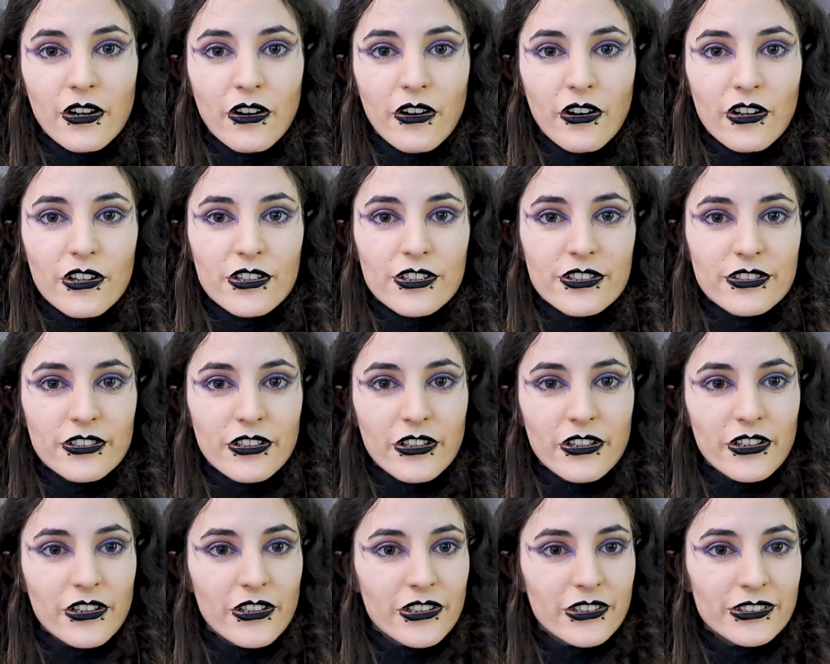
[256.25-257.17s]

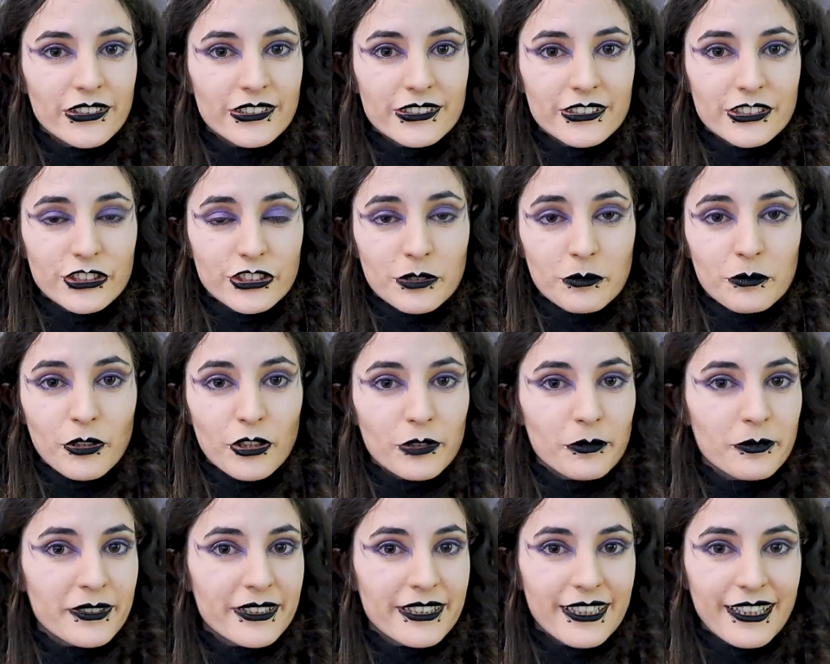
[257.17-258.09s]
Also, she
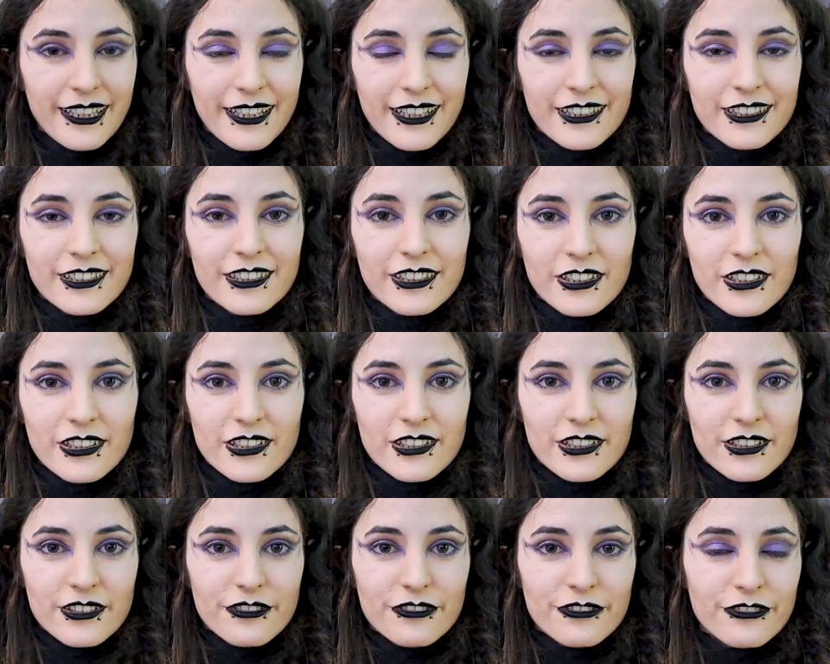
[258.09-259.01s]
bought me the
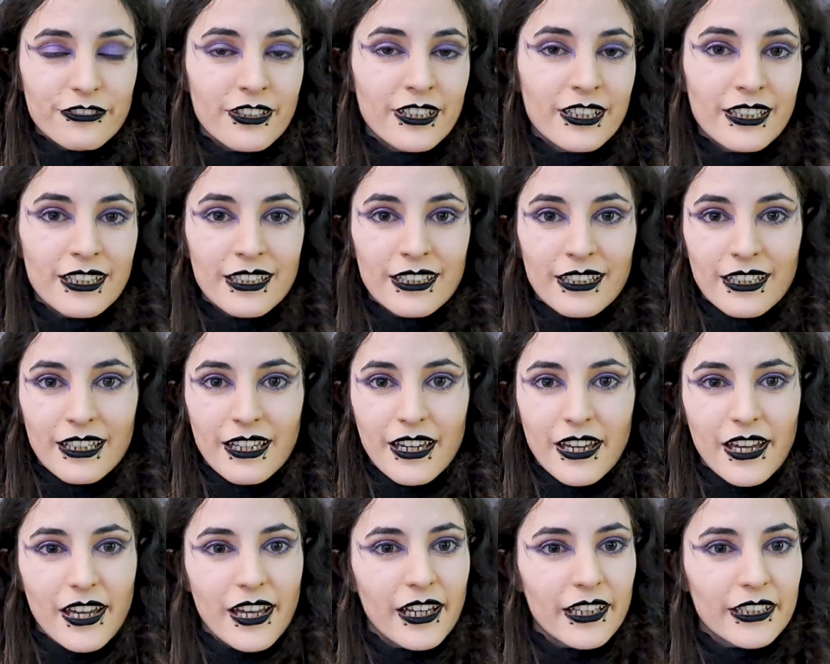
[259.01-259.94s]
handkerchief
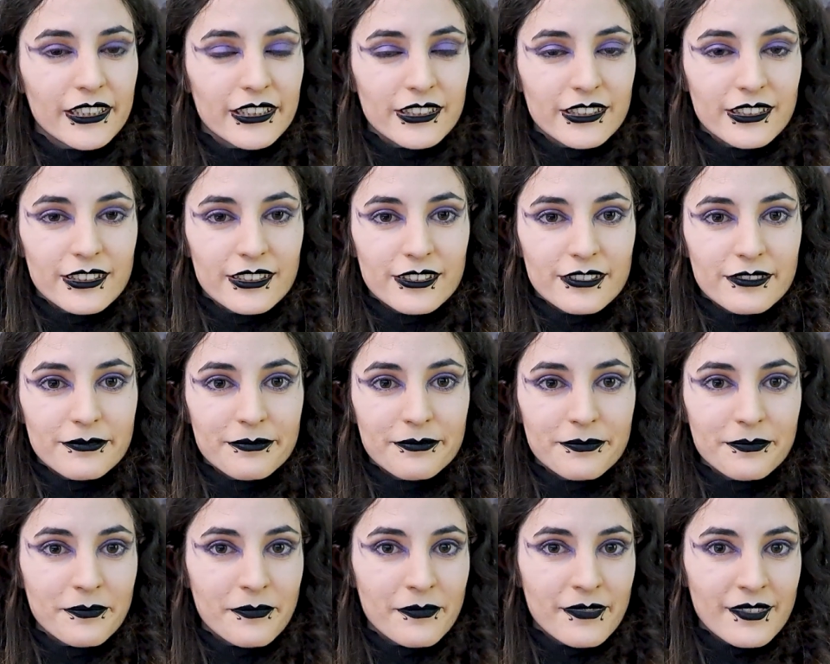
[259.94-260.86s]
in
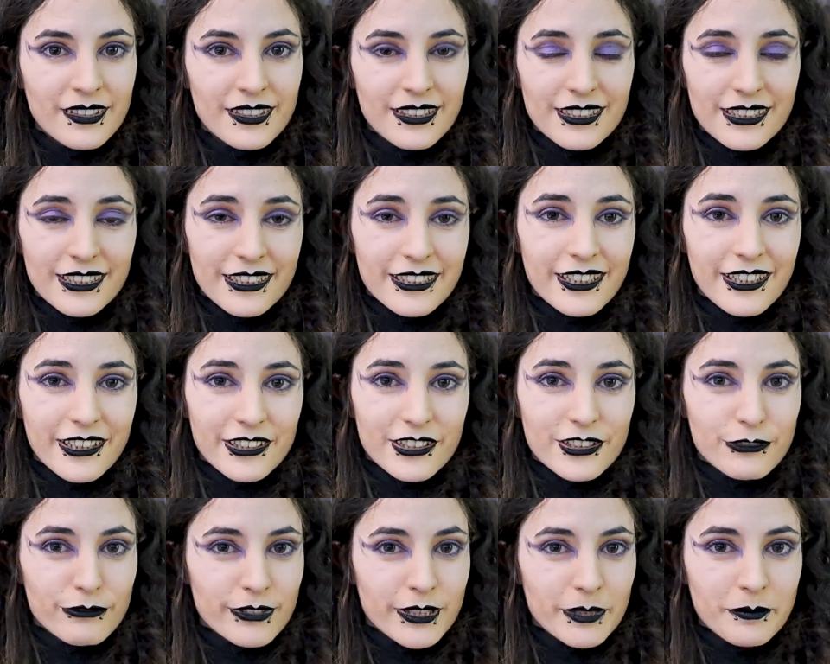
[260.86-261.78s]
her
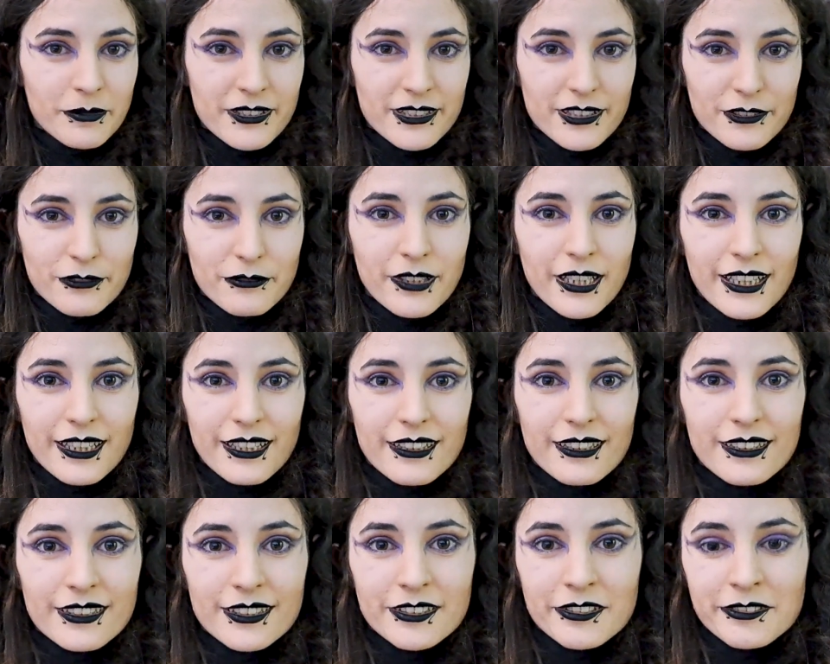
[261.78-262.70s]
trip as well.
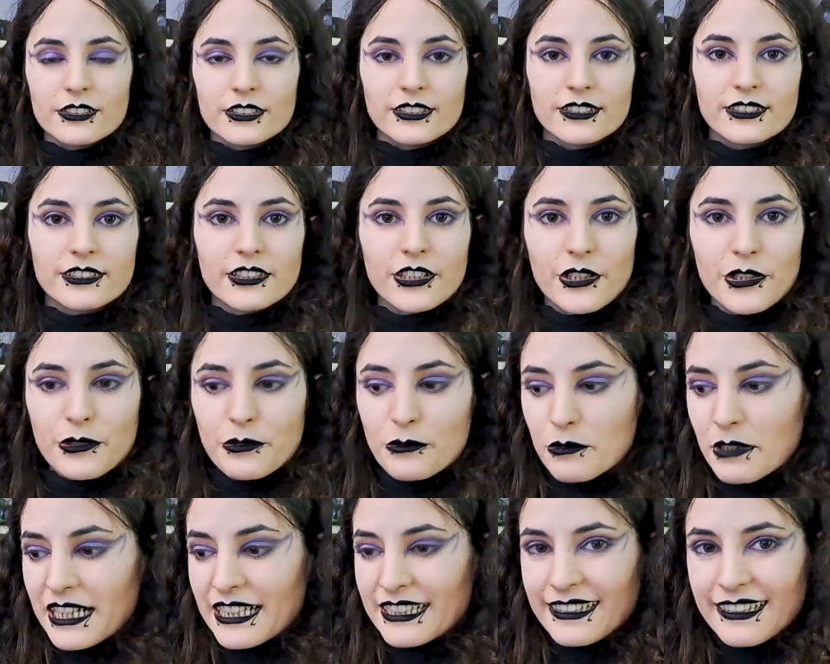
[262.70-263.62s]
So
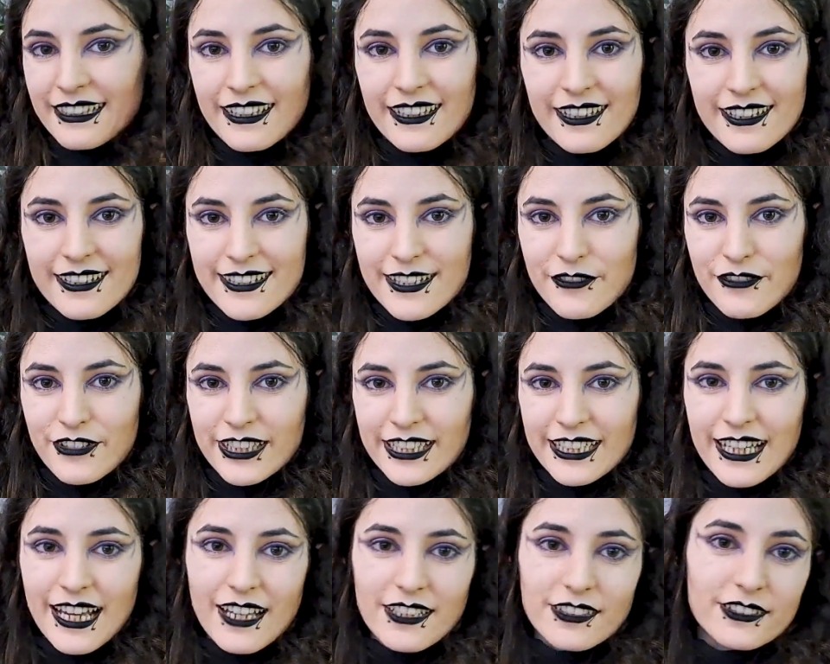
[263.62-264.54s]
what else have I
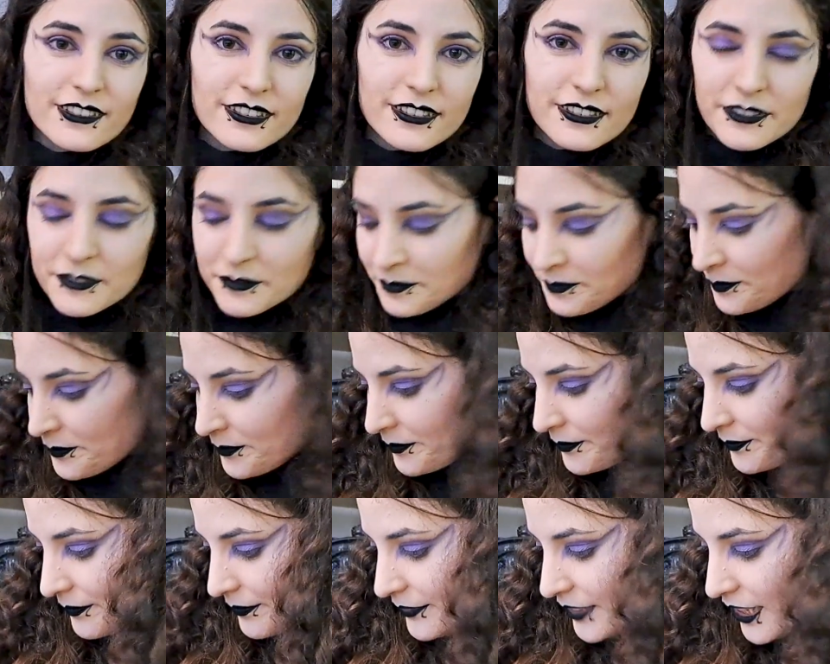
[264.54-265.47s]
got?
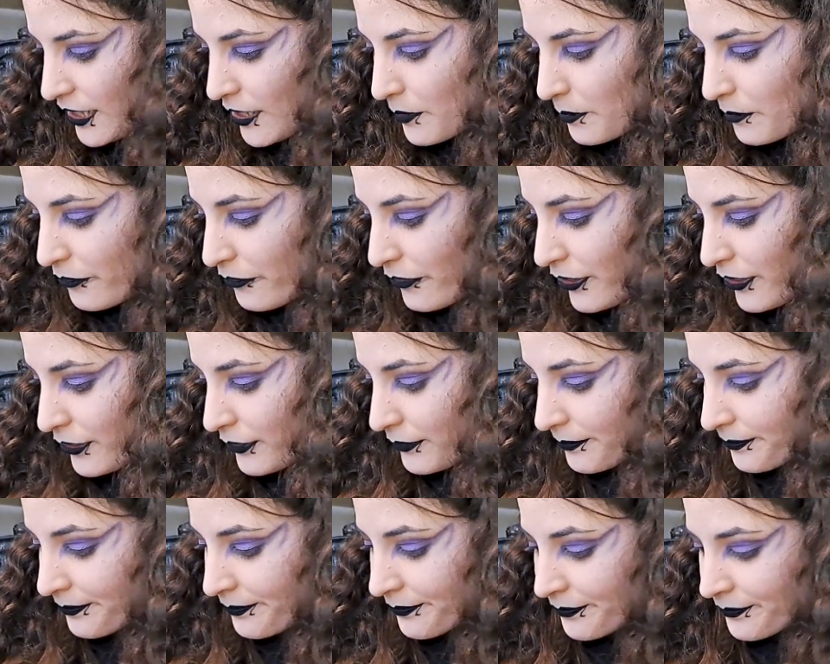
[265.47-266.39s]
Let's move on
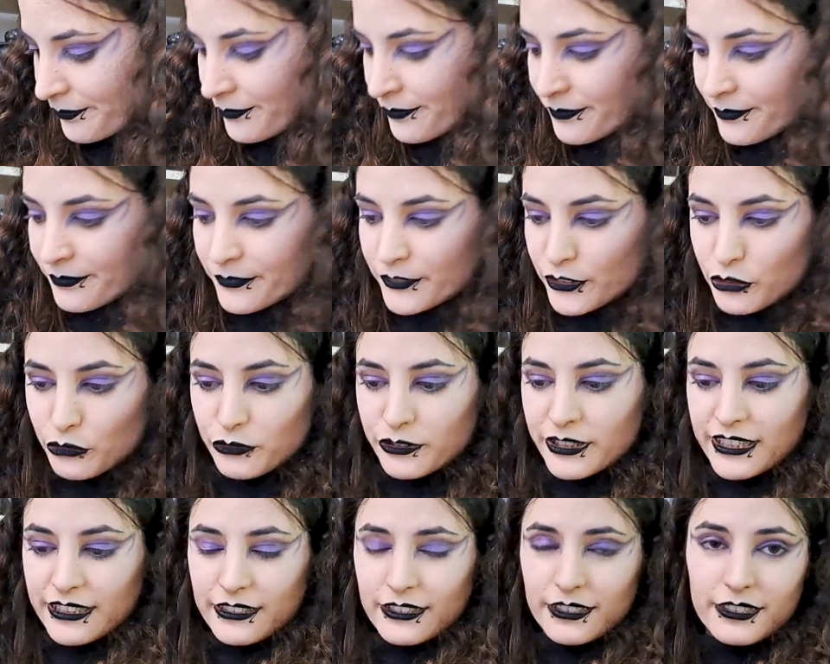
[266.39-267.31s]
to
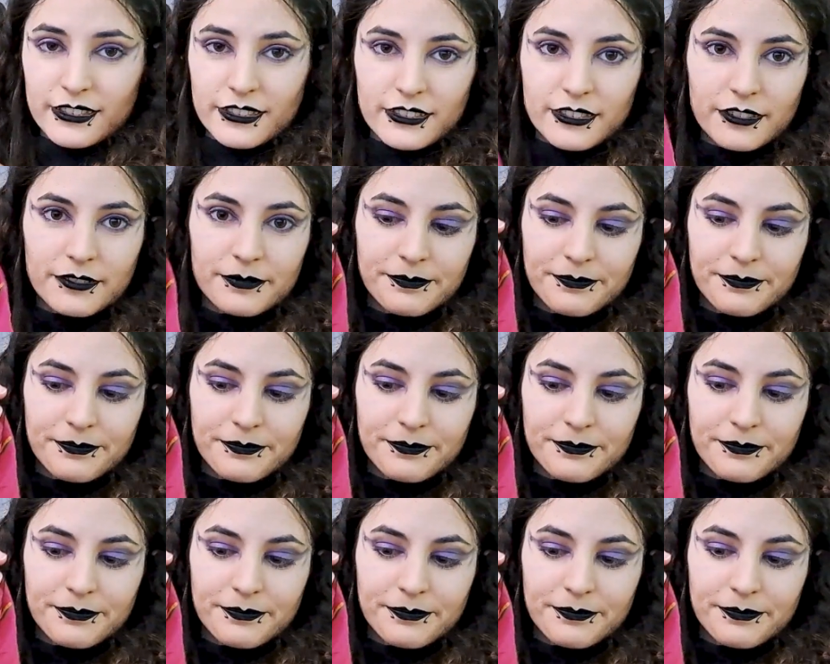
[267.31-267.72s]
this.